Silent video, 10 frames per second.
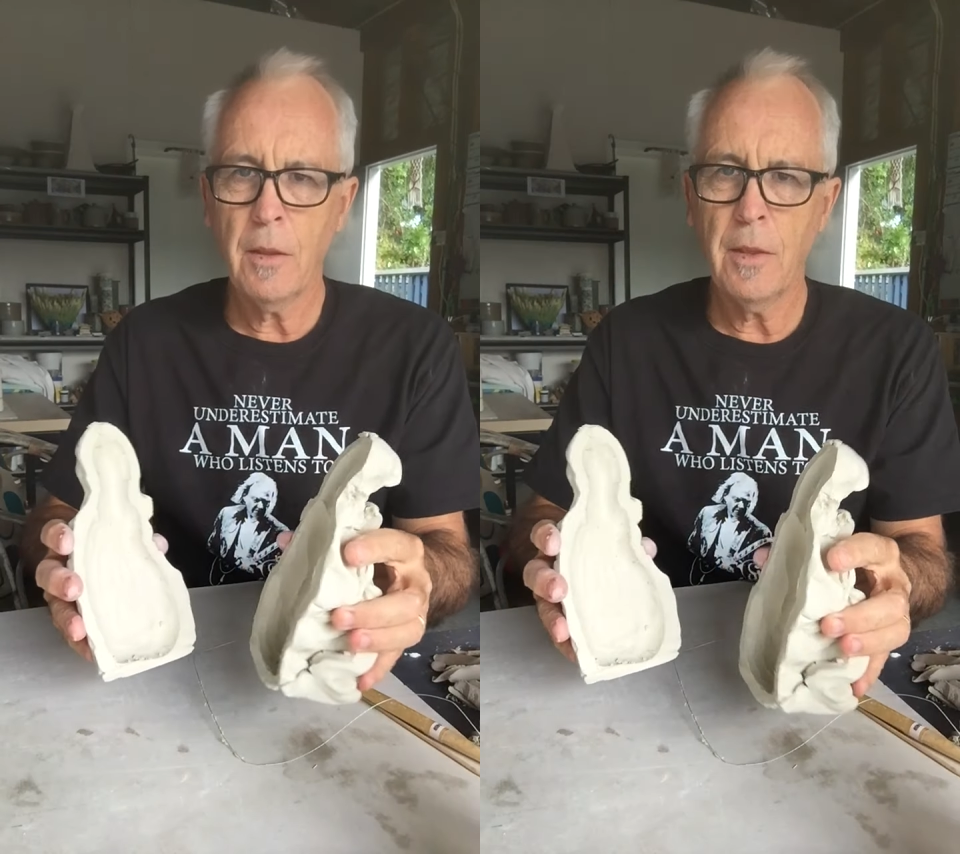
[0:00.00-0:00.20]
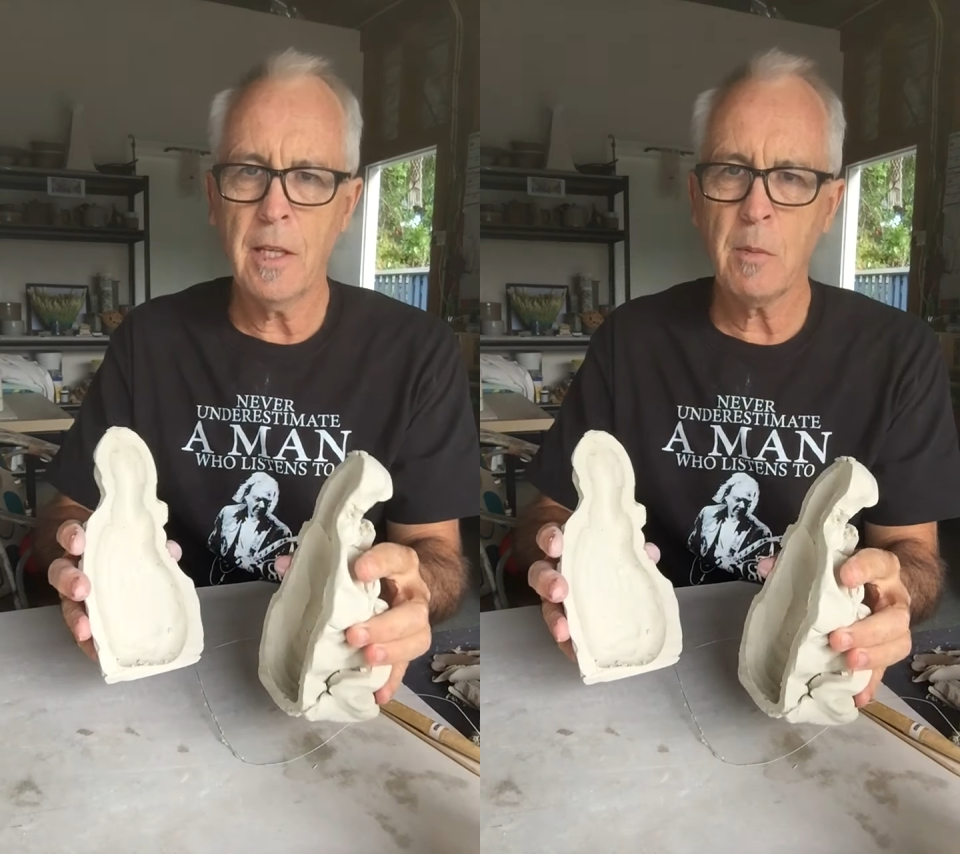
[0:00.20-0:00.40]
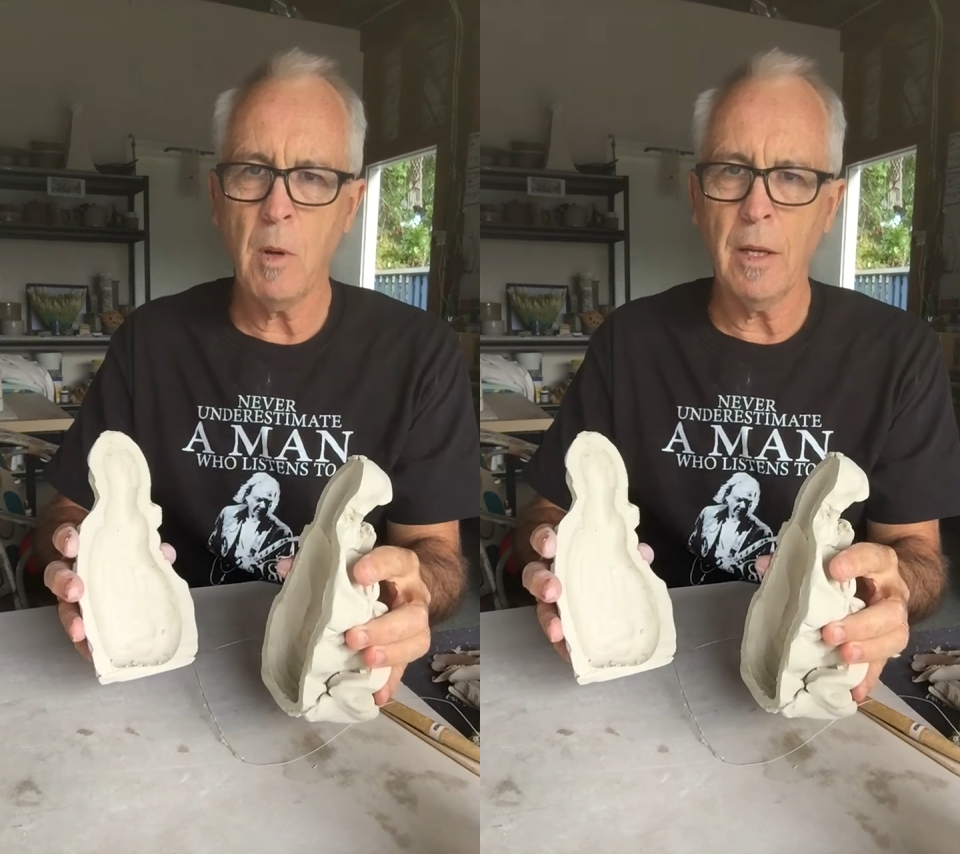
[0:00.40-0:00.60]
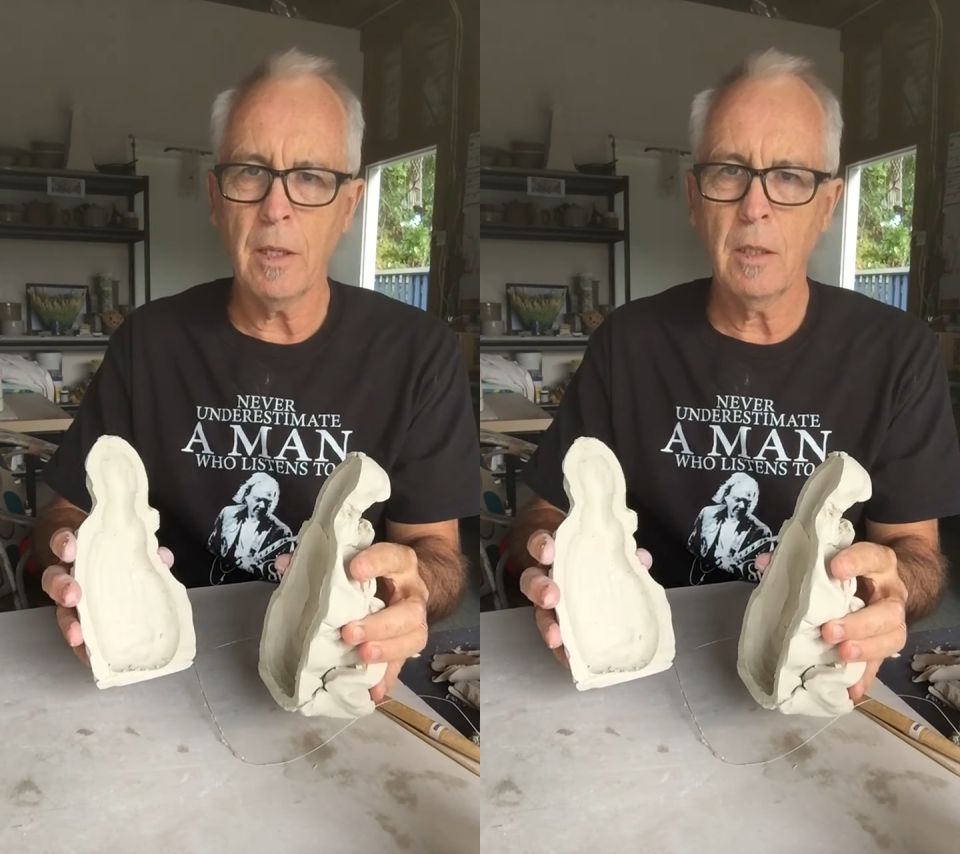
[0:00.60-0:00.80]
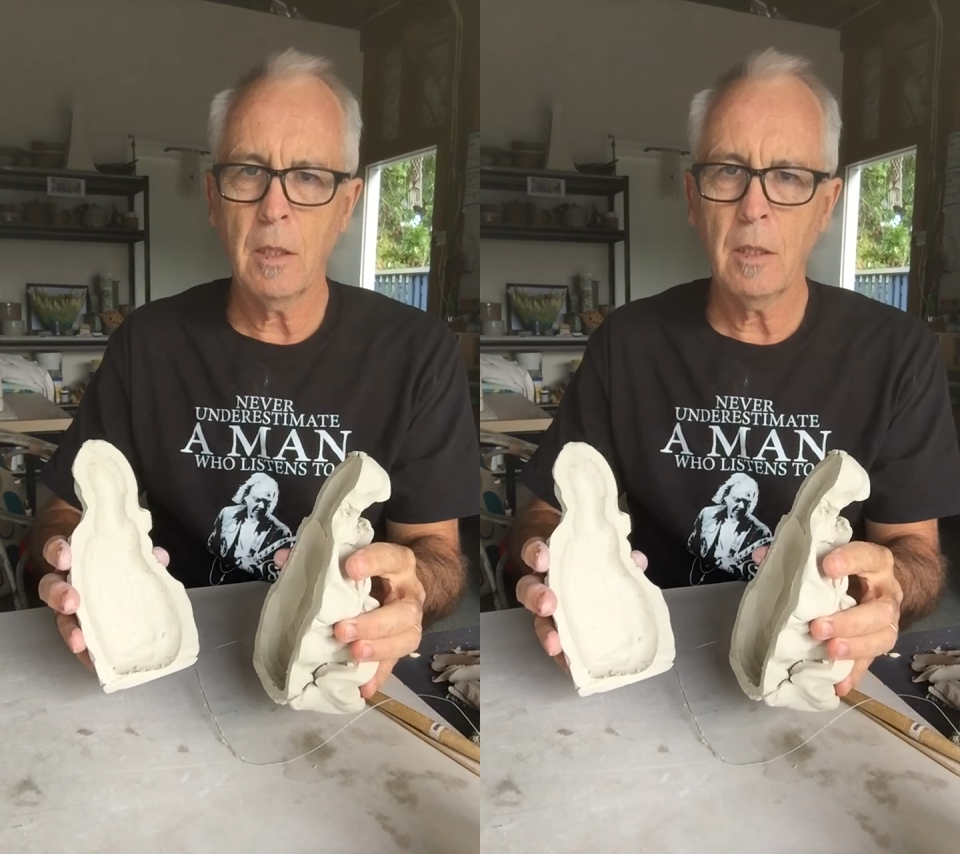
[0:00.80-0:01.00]
this one,
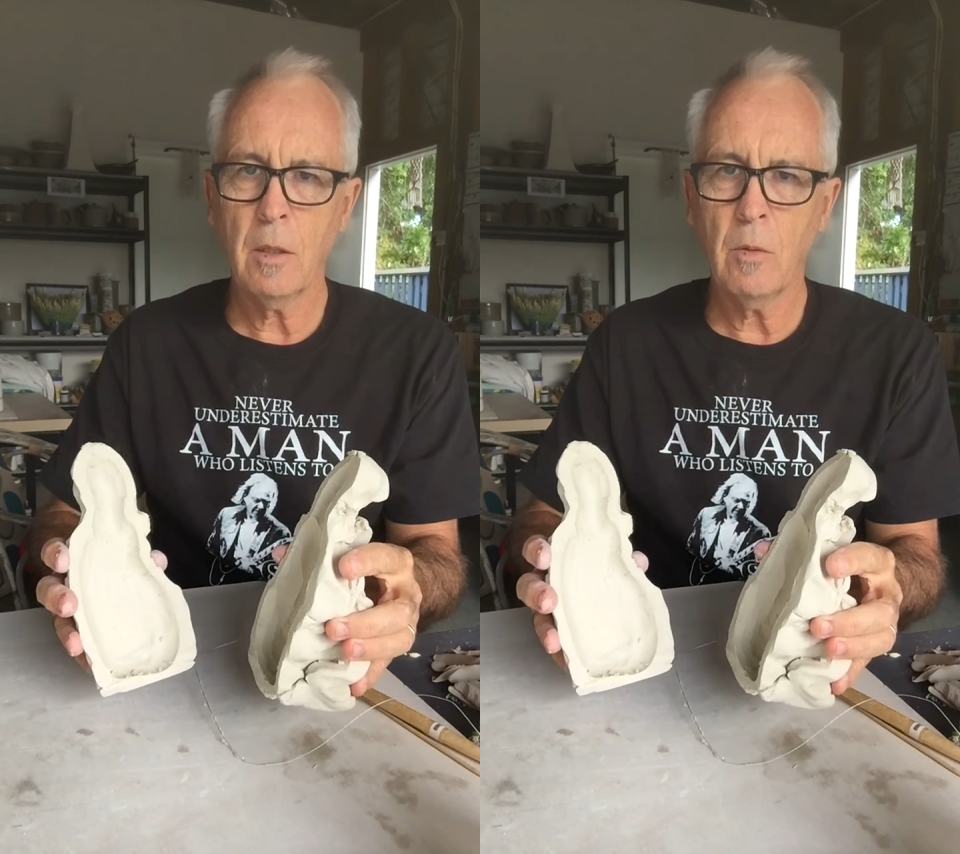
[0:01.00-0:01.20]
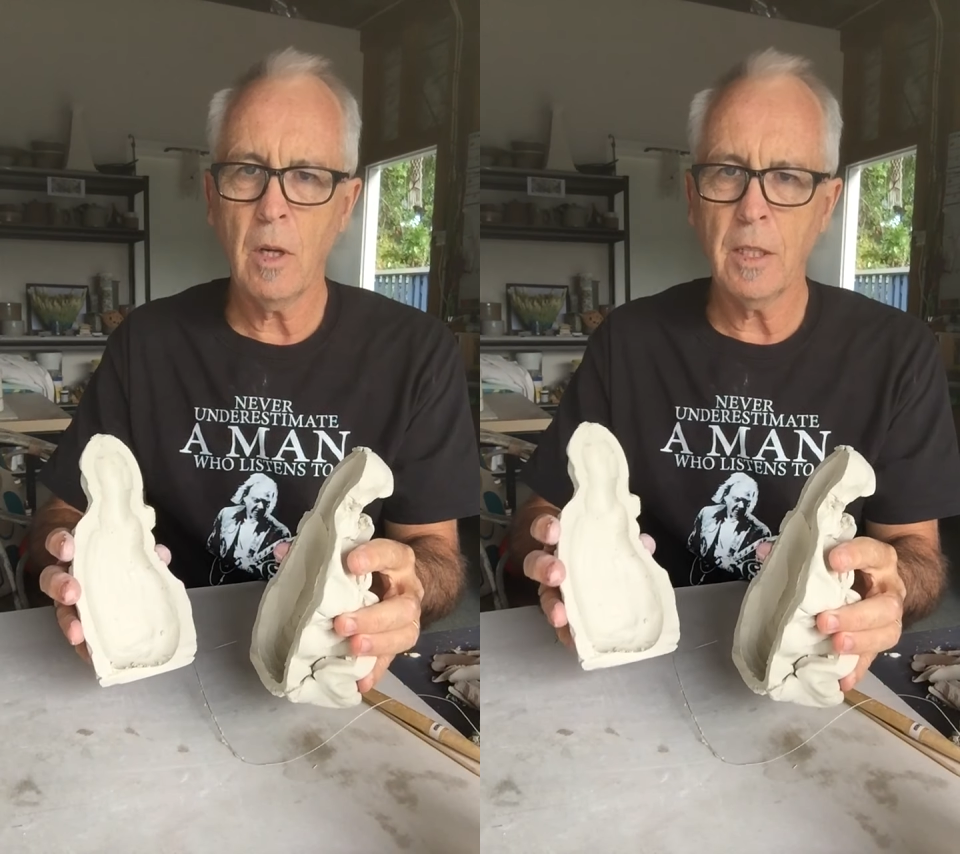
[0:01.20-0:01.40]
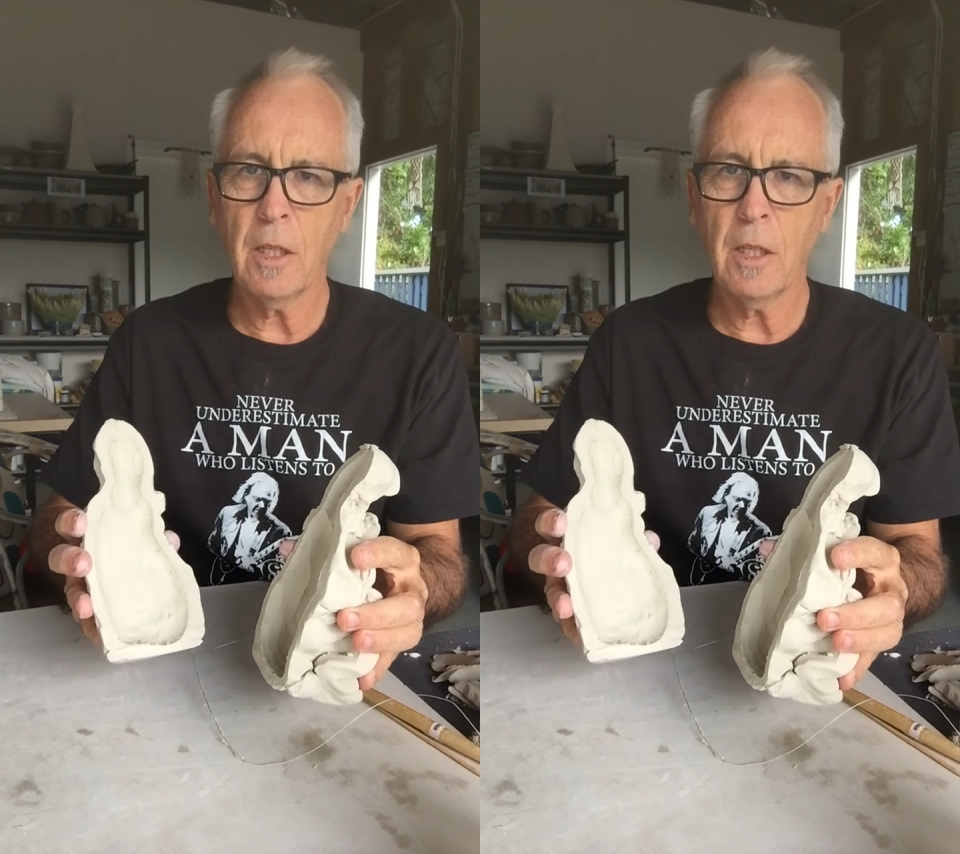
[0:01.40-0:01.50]
right?